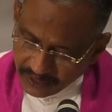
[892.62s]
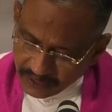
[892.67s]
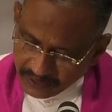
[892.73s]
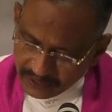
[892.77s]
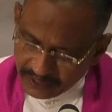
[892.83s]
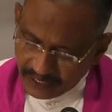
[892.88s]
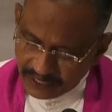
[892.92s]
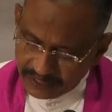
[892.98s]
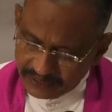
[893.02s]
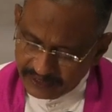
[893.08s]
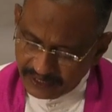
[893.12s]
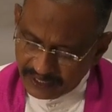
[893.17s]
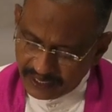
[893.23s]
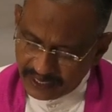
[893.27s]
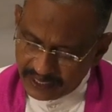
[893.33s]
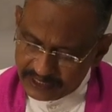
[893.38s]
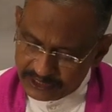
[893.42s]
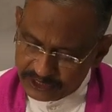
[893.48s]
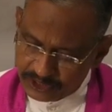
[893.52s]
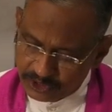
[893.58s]
the other
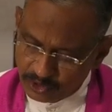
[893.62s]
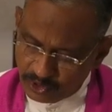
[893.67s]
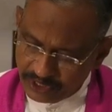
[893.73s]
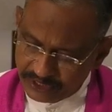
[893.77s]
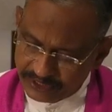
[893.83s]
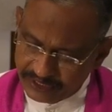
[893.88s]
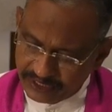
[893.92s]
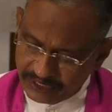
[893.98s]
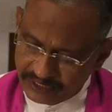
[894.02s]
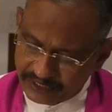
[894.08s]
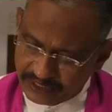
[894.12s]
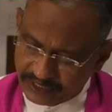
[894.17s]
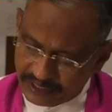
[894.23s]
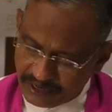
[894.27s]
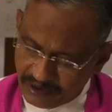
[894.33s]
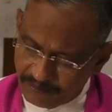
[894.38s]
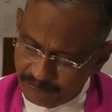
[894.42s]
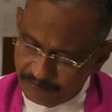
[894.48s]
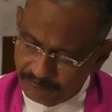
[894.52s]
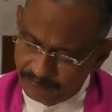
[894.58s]
has not yet
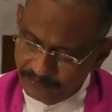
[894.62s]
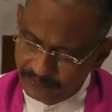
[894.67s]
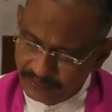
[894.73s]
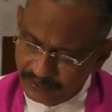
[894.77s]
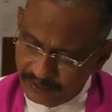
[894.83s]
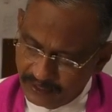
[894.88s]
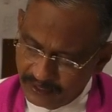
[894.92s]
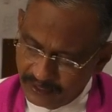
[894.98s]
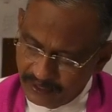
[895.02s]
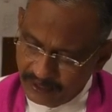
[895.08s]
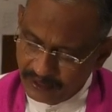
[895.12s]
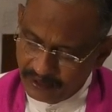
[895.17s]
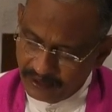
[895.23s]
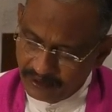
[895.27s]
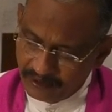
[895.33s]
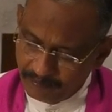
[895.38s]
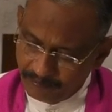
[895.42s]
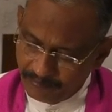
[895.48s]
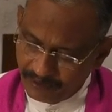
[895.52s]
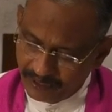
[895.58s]
come,
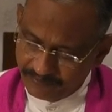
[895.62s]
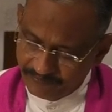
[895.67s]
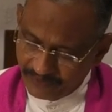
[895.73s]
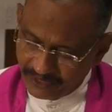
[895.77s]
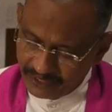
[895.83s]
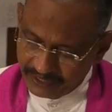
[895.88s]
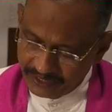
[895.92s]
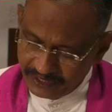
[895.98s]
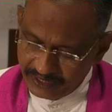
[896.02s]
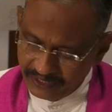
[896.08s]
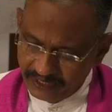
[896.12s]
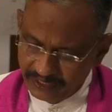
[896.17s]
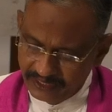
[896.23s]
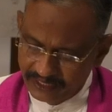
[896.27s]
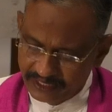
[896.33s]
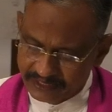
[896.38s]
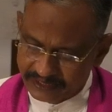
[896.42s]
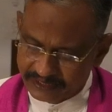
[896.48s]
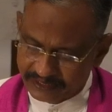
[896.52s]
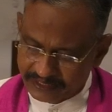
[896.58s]
but when he
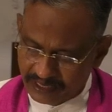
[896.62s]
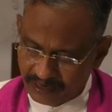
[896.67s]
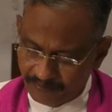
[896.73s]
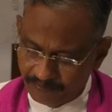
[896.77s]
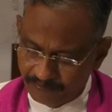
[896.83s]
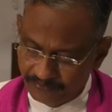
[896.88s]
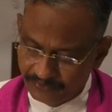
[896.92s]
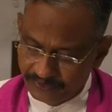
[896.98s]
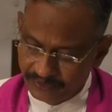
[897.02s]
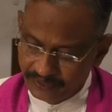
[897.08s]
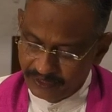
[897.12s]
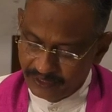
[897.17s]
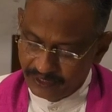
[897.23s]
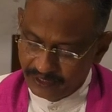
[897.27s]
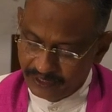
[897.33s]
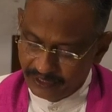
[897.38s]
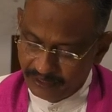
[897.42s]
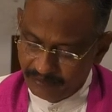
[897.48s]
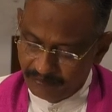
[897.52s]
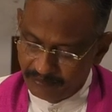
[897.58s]
does come,
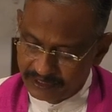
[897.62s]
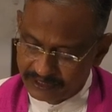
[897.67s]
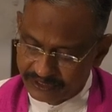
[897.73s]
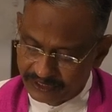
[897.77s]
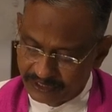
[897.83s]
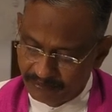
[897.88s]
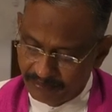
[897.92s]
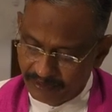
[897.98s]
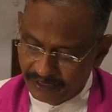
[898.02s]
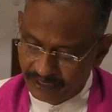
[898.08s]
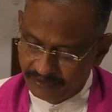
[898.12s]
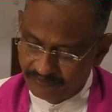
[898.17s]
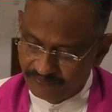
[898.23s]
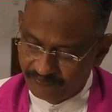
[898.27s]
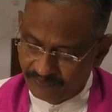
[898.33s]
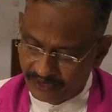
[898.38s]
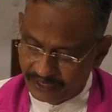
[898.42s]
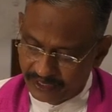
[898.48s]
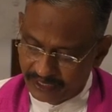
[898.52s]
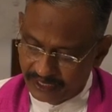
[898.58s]
he must remain
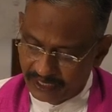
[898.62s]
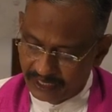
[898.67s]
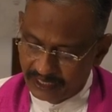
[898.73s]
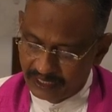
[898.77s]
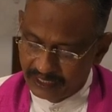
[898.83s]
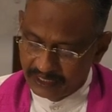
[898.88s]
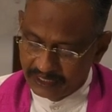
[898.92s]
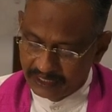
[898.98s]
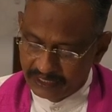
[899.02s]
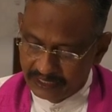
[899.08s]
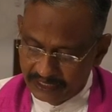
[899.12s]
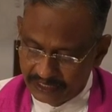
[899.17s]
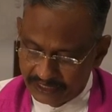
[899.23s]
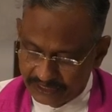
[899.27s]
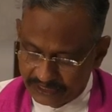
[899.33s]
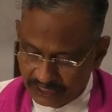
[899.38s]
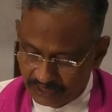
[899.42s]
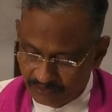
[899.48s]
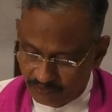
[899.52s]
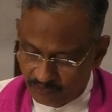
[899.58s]
for a
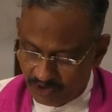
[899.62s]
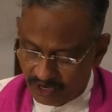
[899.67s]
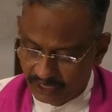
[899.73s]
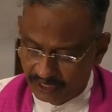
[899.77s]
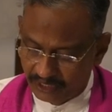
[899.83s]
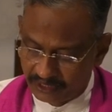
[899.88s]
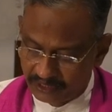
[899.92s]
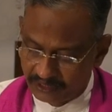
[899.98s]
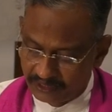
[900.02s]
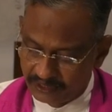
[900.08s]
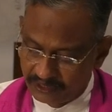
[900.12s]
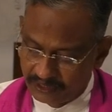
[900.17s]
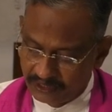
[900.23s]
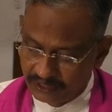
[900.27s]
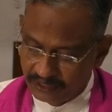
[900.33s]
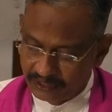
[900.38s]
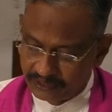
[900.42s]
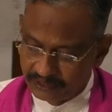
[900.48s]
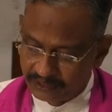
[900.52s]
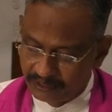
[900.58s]
little
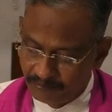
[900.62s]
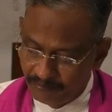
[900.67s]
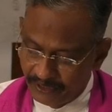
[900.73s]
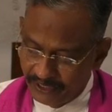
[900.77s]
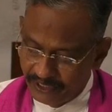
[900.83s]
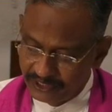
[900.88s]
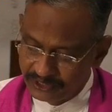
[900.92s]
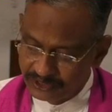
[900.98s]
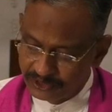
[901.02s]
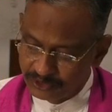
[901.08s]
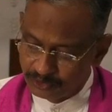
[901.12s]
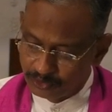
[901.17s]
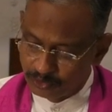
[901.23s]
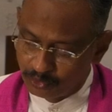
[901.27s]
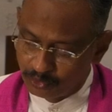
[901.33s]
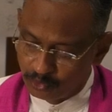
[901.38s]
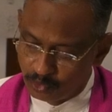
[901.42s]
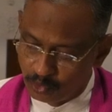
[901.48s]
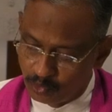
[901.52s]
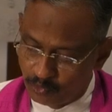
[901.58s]
while. The beast
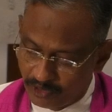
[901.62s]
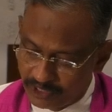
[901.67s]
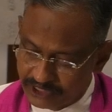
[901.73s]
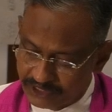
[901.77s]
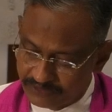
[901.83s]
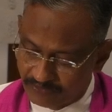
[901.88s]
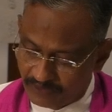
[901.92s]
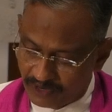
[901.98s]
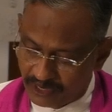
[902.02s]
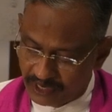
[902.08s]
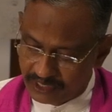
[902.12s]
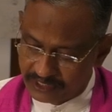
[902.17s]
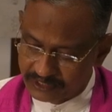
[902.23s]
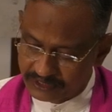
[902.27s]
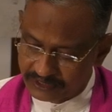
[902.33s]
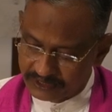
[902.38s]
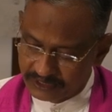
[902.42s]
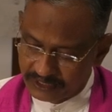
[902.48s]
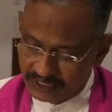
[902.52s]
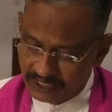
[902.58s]
who once was
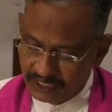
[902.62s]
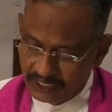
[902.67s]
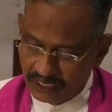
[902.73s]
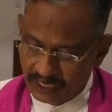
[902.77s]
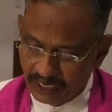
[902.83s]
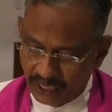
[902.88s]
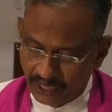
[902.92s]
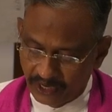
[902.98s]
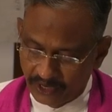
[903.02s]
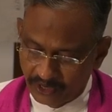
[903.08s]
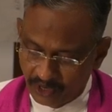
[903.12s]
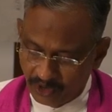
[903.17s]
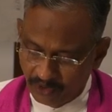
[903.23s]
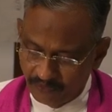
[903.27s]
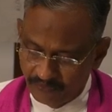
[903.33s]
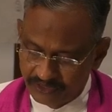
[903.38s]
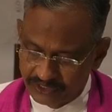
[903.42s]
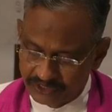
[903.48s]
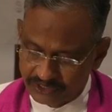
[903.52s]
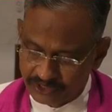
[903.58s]
and
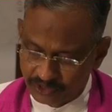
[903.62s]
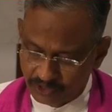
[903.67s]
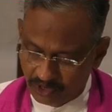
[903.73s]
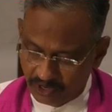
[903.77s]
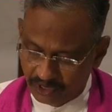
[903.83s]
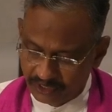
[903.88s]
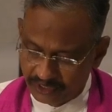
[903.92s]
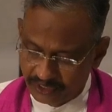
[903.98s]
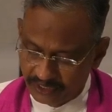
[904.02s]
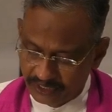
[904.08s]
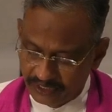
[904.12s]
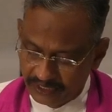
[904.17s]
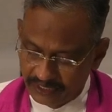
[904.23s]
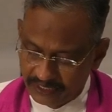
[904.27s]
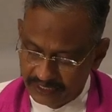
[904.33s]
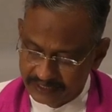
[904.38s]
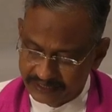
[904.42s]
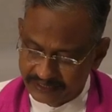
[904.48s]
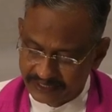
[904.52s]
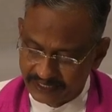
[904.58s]
now is not
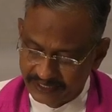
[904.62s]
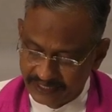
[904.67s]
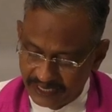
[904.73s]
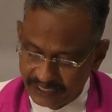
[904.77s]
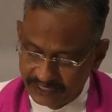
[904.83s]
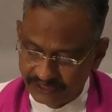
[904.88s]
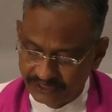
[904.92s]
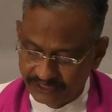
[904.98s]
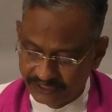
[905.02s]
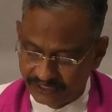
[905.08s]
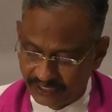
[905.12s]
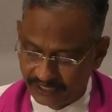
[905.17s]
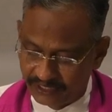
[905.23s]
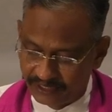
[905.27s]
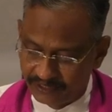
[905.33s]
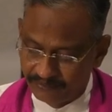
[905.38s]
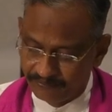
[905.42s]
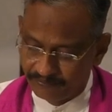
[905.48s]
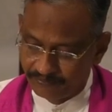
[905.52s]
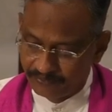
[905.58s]
is an eighth
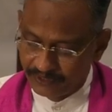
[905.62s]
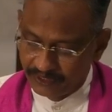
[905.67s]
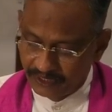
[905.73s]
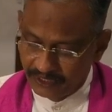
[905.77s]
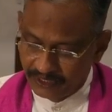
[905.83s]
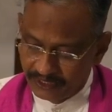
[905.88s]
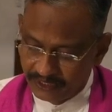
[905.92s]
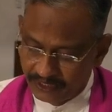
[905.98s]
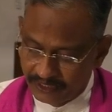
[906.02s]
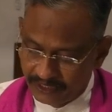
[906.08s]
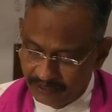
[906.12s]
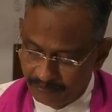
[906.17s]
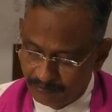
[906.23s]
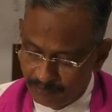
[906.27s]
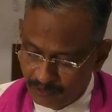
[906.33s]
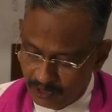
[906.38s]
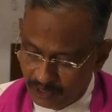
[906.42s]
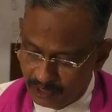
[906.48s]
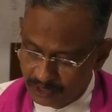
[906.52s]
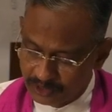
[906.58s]
king. He
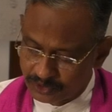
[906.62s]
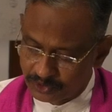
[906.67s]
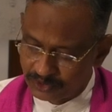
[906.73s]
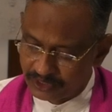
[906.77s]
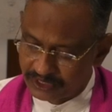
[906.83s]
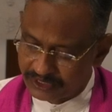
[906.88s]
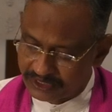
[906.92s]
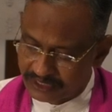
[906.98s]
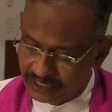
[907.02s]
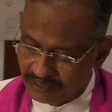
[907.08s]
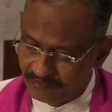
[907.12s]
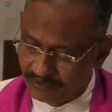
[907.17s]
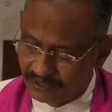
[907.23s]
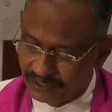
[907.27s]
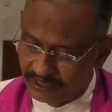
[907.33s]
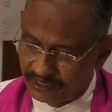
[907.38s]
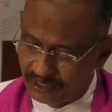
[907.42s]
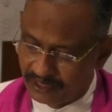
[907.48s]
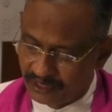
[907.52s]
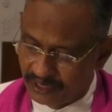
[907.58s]
belongs to the
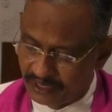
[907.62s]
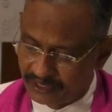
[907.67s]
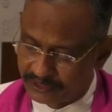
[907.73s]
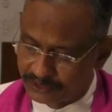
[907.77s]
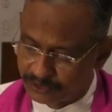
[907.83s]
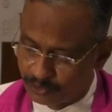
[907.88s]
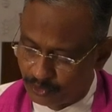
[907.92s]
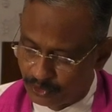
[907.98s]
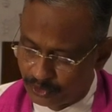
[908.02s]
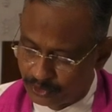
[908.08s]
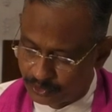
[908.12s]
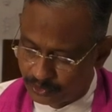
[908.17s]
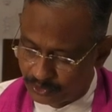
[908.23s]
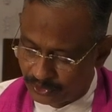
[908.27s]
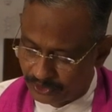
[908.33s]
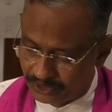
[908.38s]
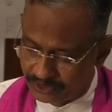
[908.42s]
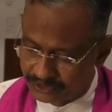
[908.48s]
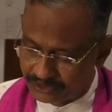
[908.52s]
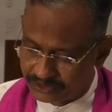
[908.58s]
seven and is going to
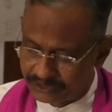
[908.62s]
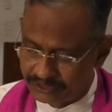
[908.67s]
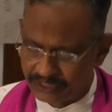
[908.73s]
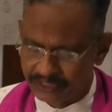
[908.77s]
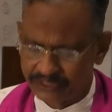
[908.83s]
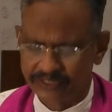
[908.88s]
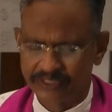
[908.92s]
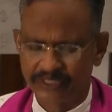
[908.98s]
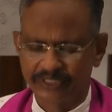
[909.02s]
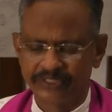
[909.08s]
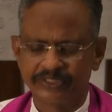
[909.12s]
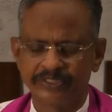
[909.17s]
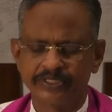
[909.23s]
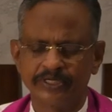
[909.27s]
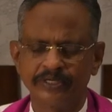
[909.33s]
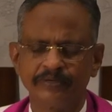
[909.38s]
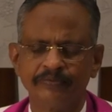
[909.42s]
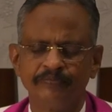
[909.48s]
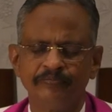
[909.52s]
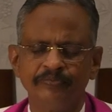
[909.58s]
his
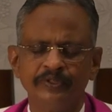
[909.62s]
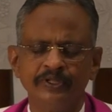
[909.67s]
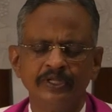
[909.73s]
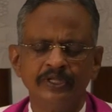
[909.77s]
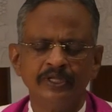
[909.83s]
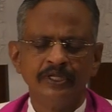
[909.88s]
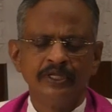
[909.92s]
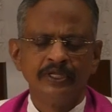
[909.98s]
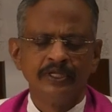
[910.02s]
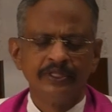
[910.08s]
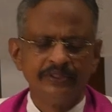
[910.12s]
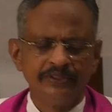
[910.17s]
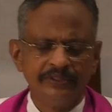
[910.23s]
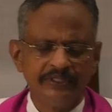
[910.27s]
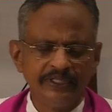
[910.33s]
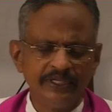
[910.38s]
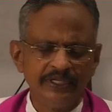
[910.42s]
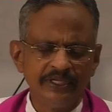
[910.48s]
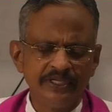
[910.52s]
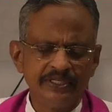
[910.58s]
destruction.
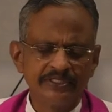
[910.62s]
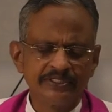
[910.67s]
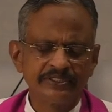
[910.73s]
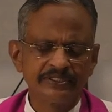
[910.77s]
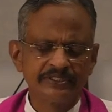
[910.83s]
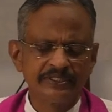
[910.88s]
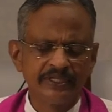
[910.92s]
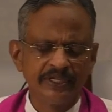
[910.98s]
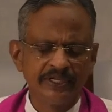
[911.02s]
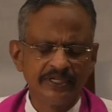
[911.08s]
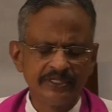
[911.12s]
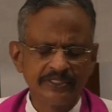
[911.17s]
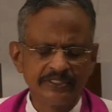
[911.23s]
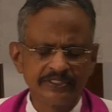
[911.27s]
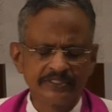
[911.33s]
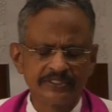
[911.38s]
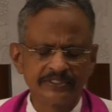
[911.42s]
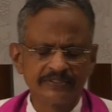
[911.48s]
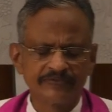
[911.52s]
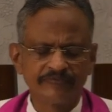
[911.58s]
These
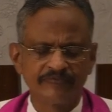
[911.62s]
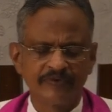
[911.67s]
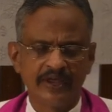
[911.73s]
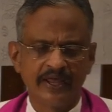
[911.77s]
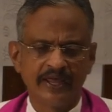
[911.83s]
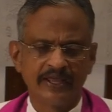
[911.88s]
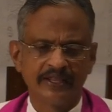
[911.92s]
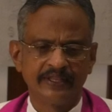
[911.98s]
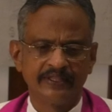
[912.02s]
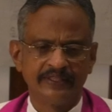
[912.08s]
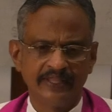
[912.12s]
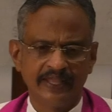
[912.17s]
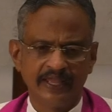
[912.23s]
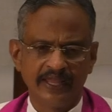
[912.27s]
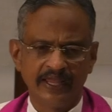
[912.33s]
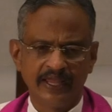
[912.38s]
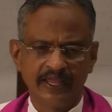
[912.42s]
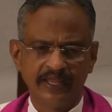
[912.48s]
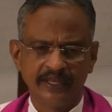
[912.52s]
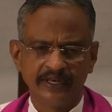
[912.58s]
kings were
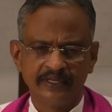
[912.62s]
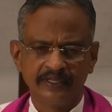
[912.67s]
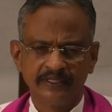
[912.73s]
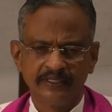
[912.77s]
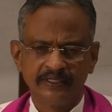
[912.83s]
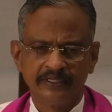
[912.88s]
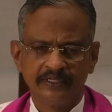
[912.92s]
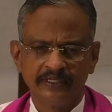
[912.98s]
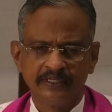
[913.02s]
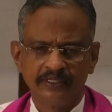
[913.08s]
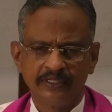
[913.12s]
there